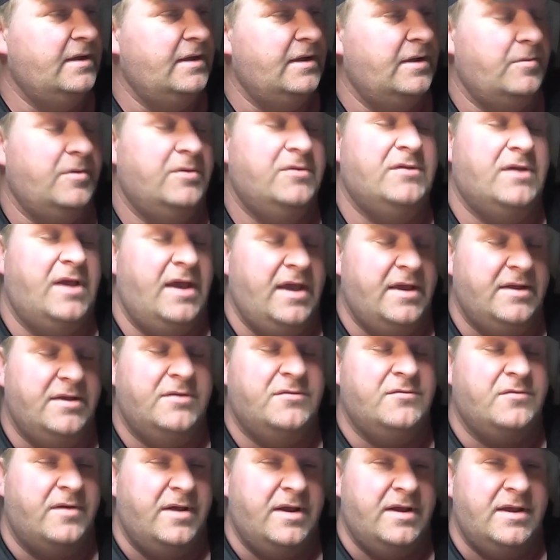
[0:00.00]
which I had to
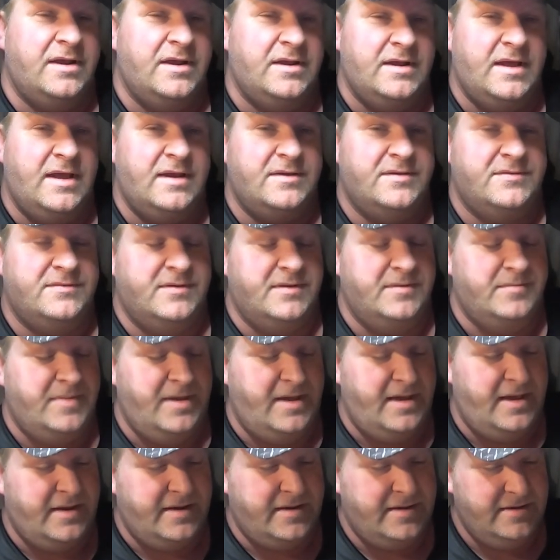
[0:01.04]
trade in. I had to send
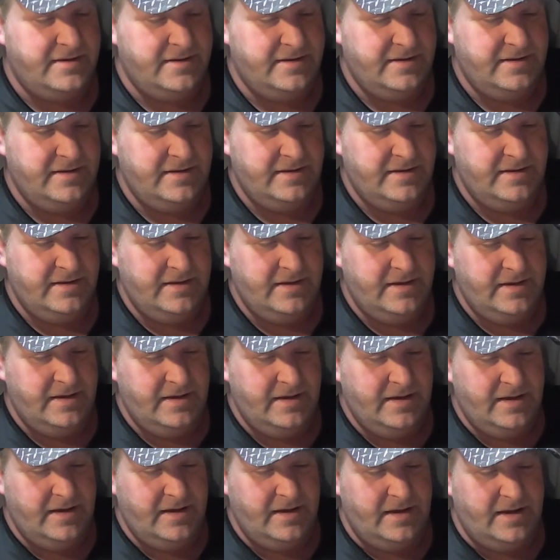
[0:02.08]
back,
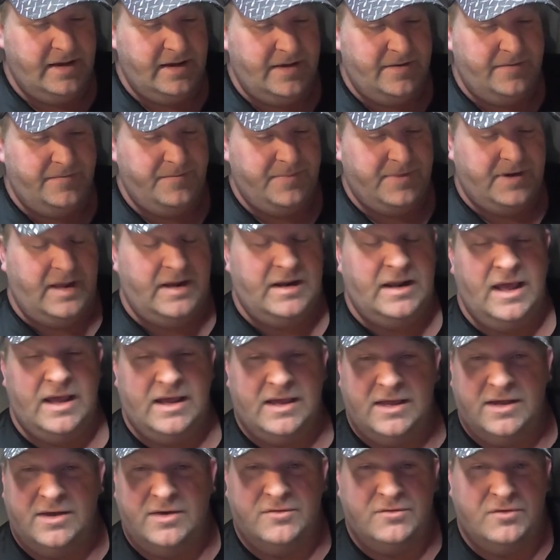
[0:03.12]
um, but I
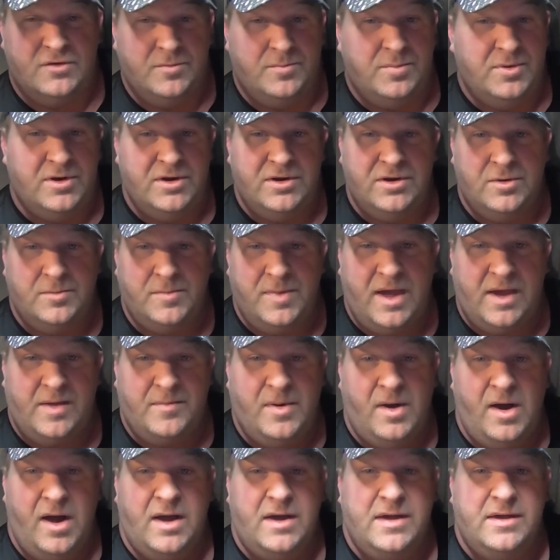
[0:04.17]
like it because you can put it in your back
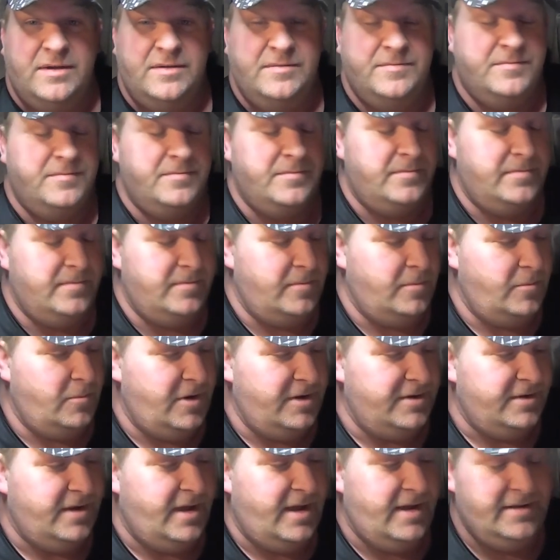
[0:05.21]
pocket,
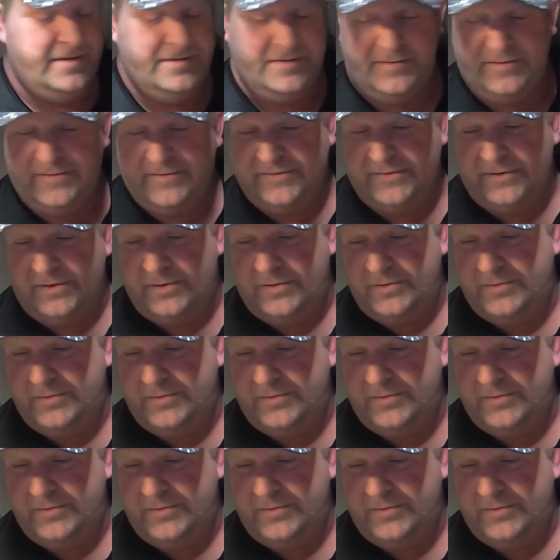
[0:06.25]
whatnot. So